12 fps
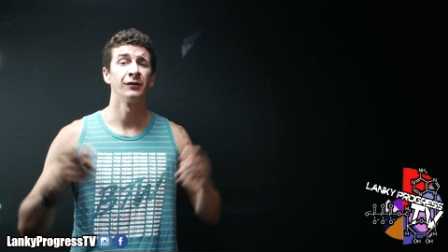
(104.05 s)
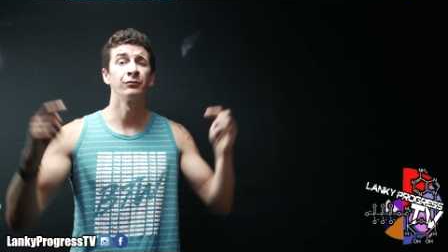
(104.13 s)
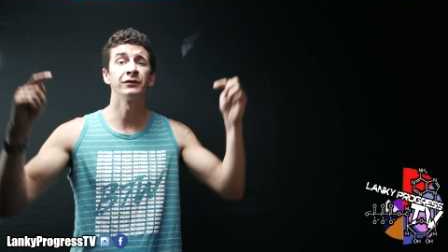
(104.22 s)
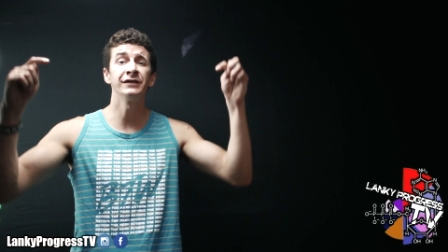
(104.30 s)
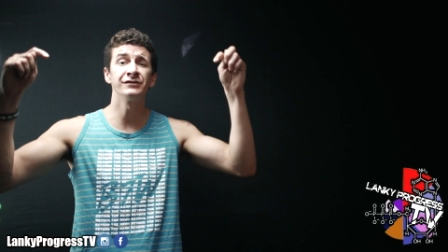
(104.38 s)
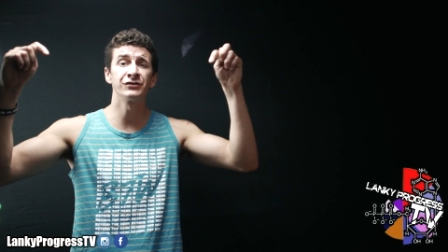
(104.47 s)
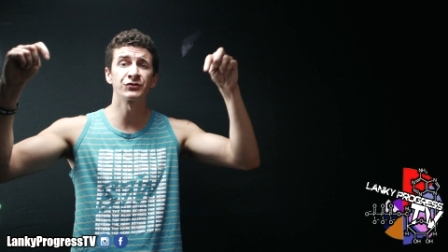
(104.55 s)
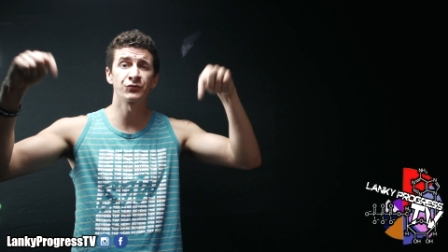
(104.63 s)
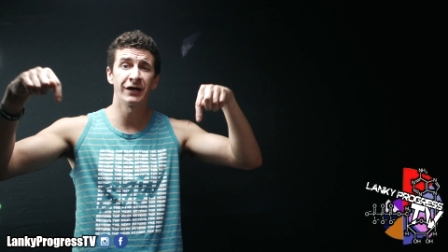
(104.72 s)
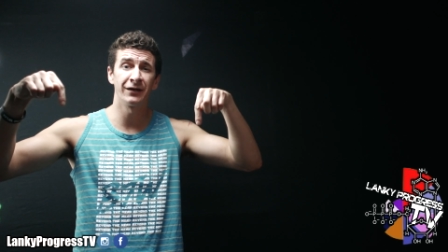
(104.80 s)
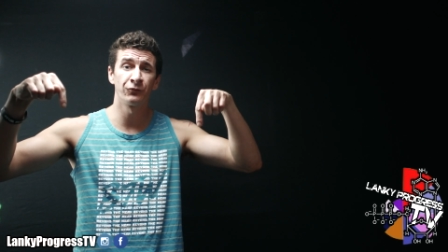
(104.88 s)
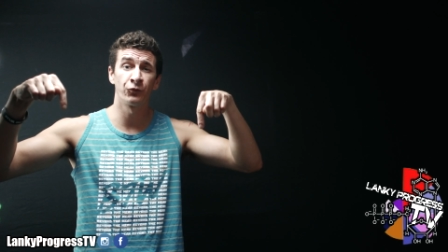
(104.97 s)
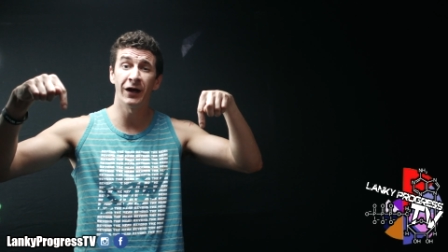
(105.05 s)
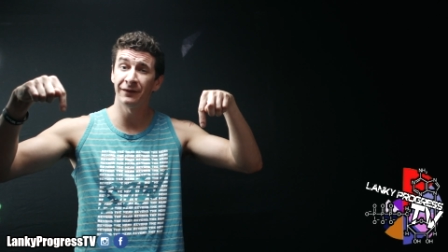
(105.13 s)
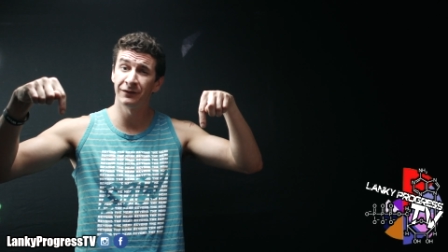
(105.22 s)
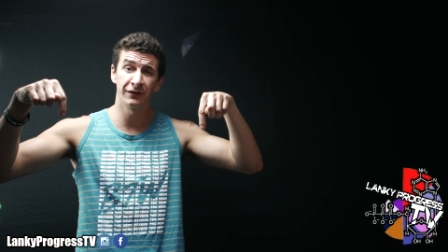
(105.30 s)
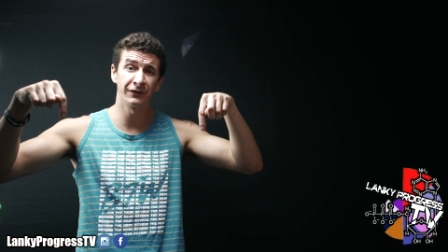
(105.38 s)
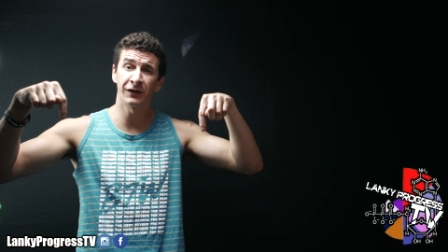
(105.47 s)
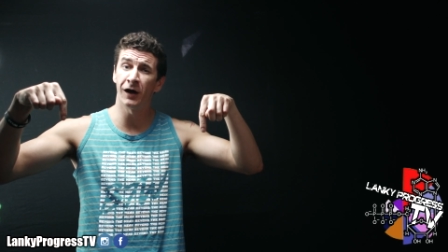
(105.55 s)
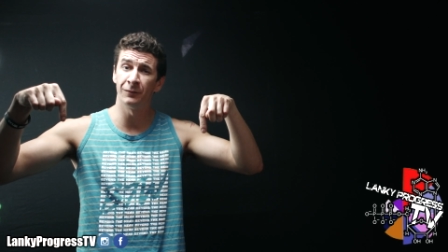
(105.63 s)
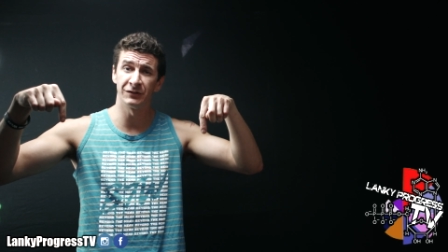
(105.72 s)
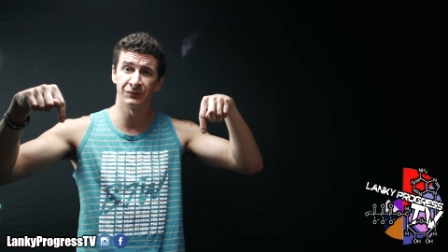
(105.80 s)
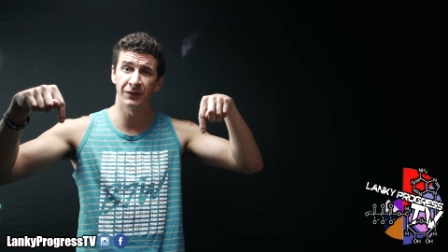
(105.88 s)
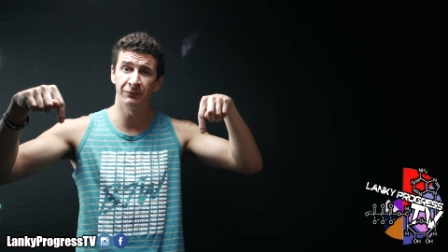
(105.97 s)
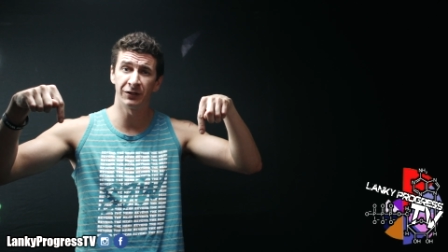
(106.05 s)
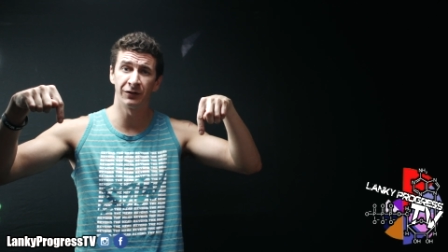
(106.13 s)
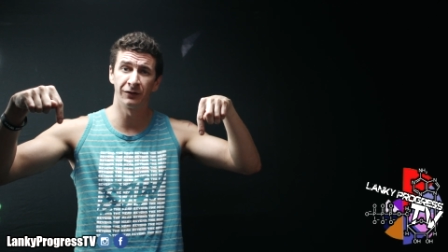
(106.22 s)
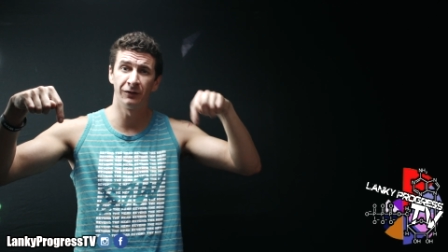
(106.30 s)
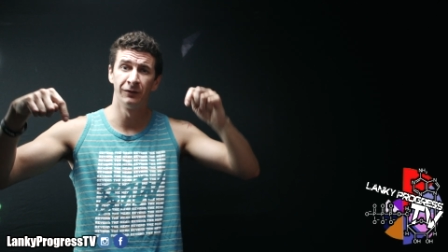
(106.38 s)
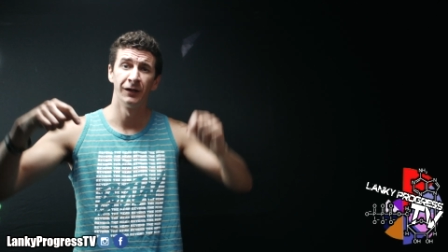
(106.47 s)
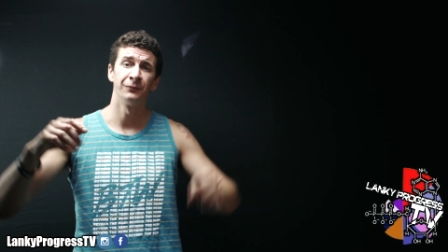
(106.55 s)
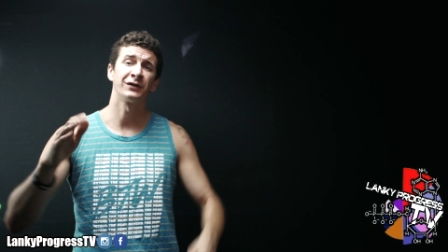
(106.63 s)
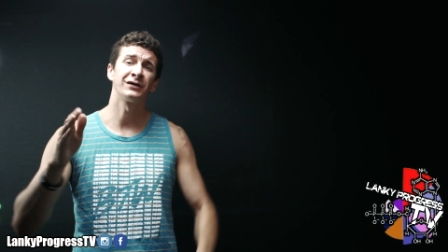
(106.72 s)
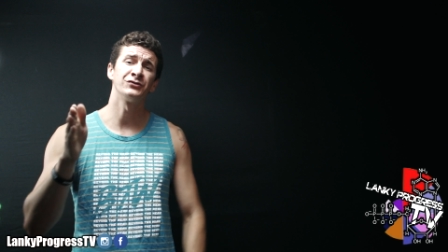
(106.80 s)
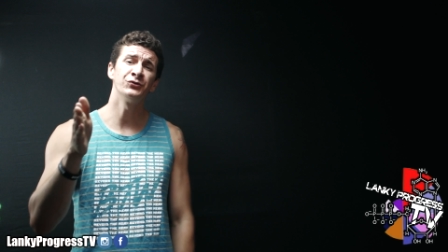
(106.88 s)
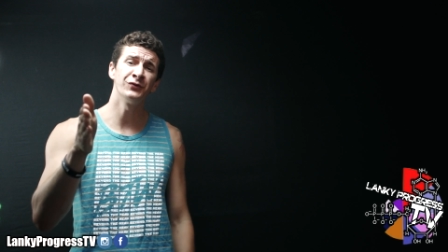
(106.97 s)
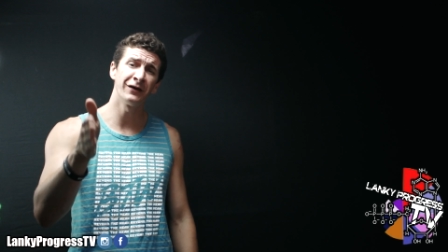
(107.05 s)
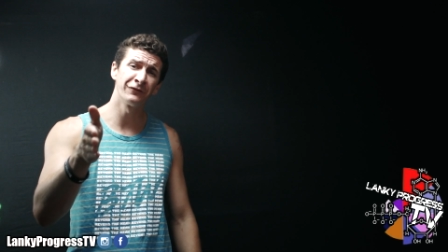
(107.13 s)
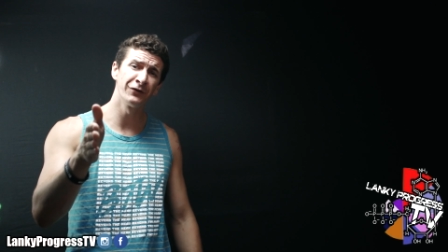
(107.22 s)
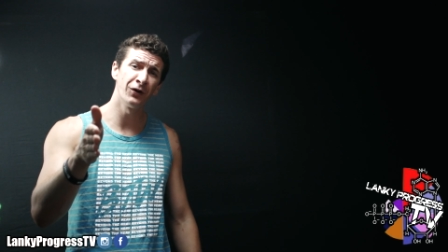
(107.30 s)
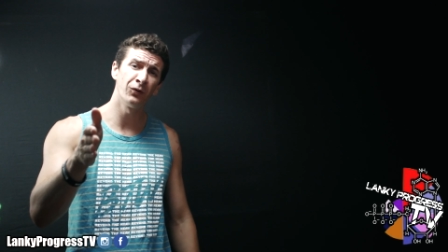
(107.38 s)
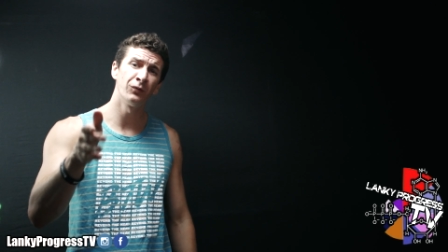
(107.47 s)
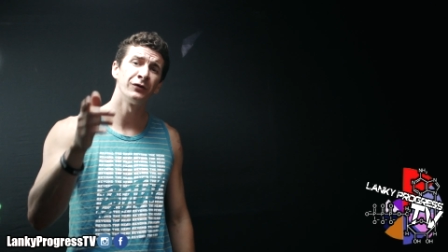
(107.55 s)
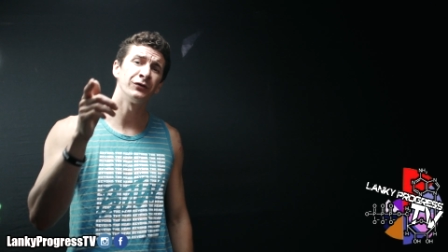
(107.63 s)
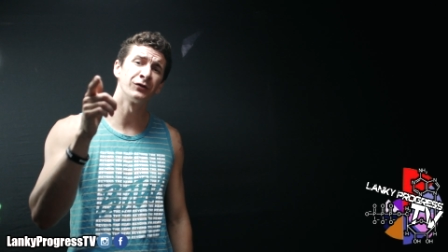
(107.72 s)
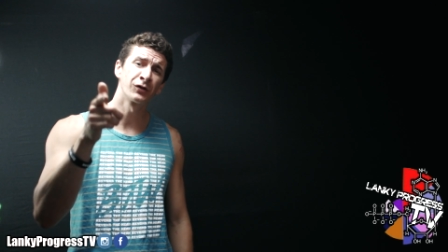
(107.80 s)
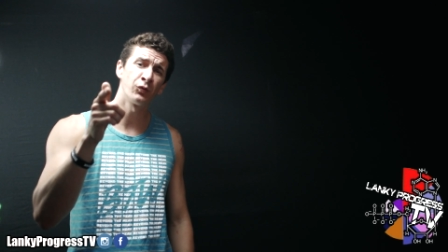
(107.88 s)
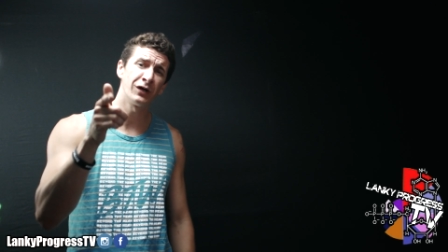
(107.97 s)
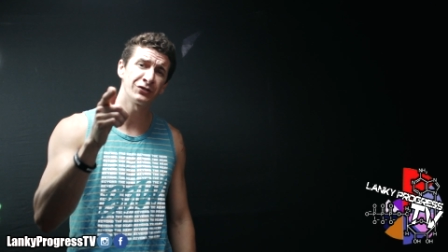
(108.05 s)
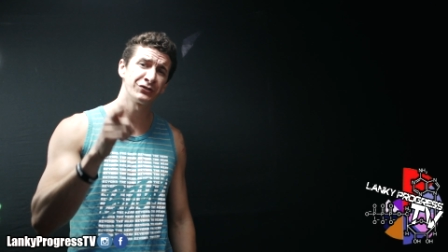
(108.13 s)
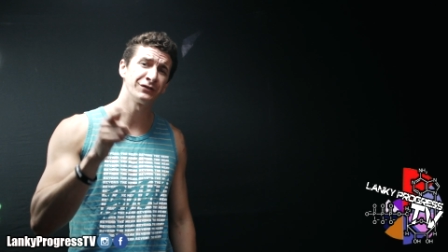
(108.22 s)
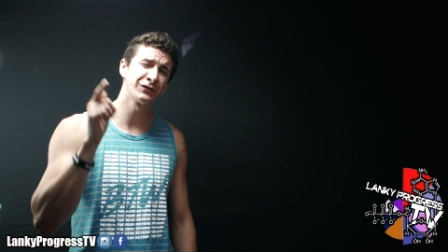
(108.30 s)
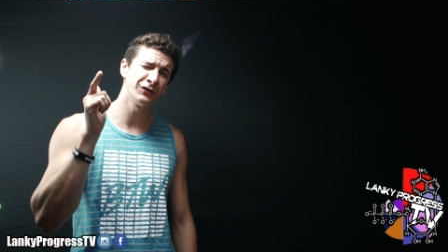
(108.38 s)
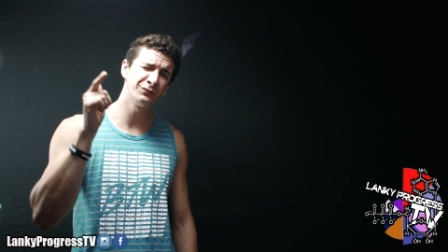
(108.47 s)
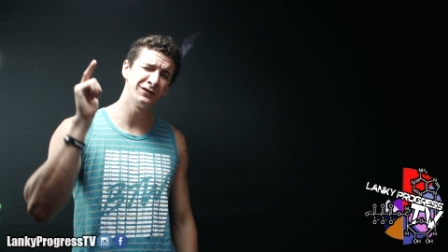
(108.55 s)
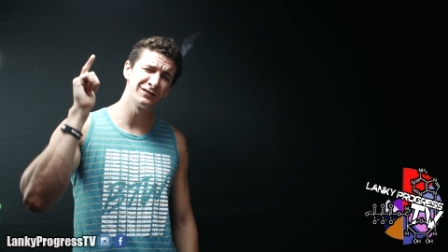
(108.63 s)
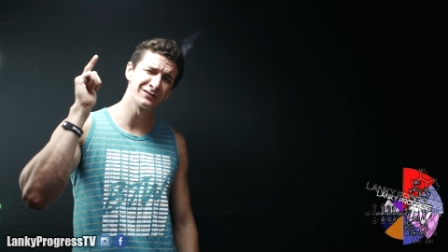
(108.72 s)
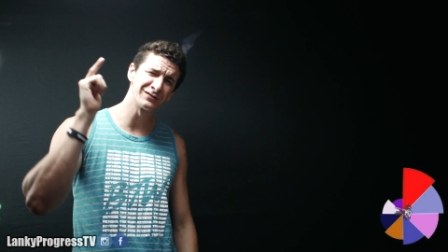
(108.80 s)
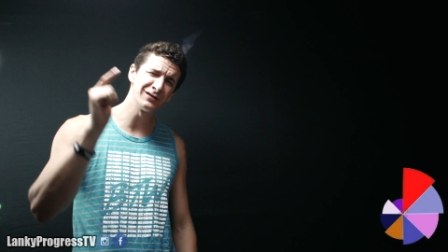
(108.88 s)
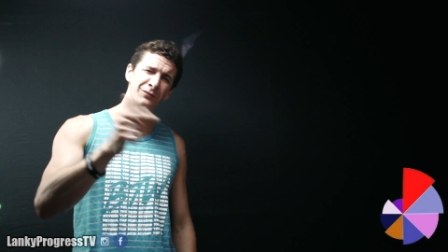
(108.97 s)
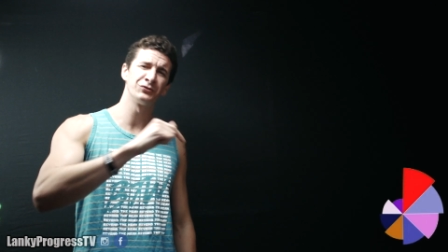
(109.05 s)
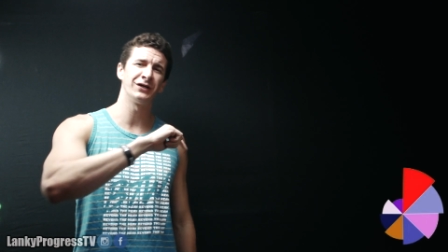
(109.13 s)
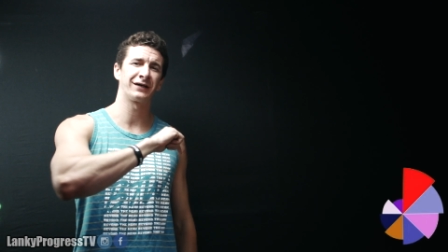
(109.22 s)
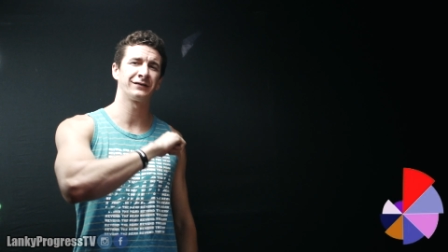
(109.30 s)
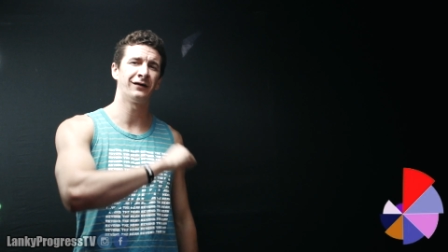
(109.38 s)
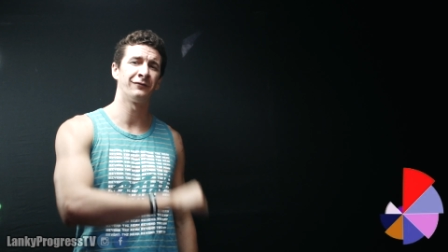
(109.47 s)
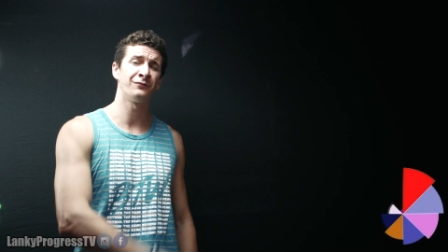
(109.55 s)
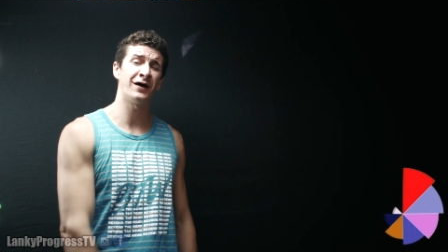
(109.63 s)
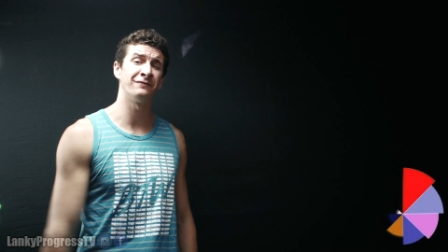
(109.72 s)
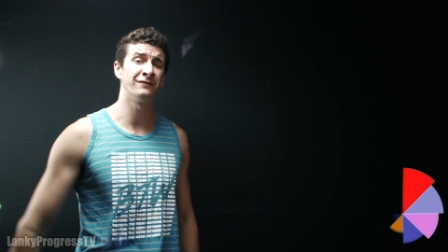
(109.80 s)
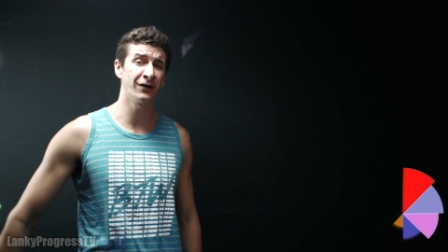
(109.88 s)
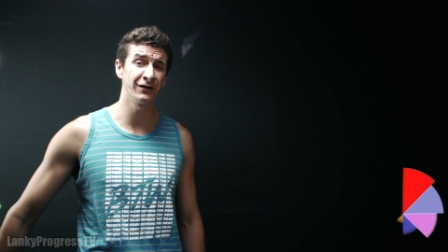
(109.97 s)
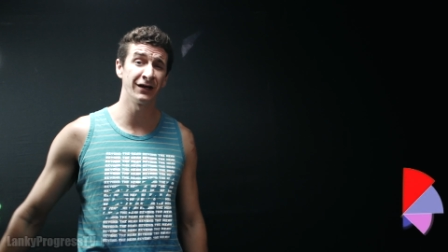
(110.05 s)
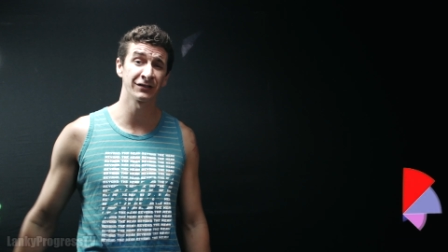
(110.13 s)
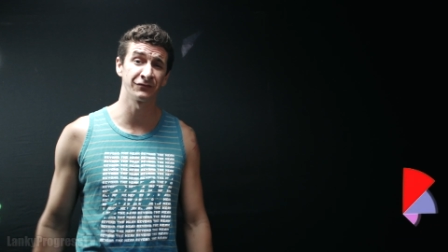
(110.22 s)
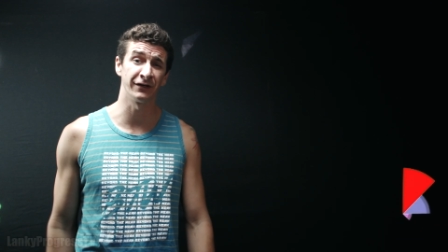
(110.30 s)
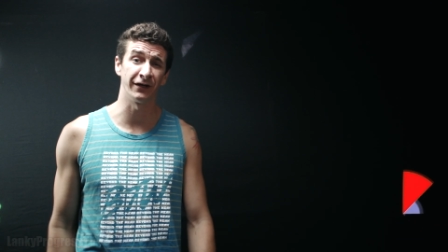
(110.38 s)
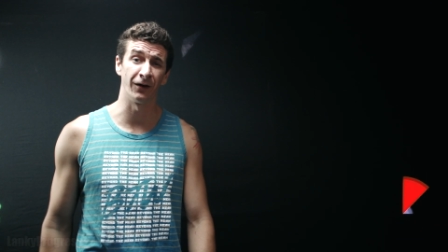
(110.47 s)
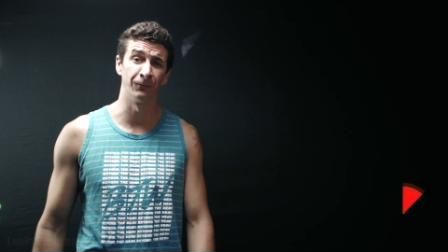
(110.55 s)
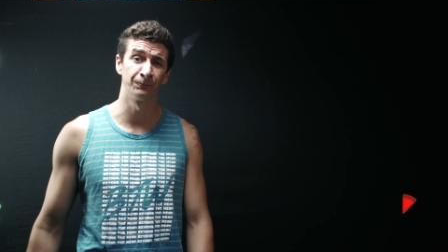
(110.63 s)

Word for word: please just write them right there in the comments, baby girl, because you never know, your question could be the subject of my very next video.